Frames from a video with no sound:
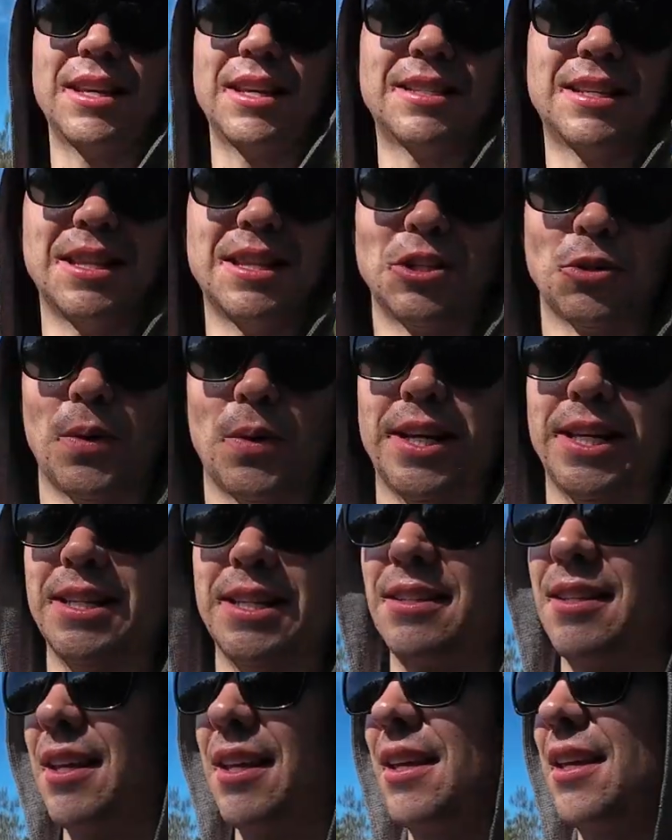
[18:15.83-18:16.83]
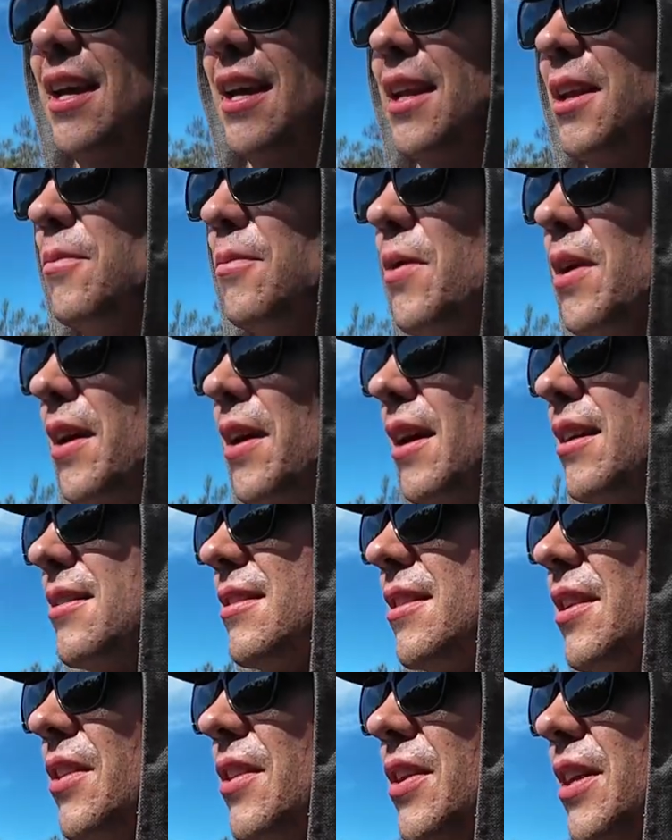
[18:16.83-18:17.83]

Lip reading: It's in the 20s and I'm wearing a sun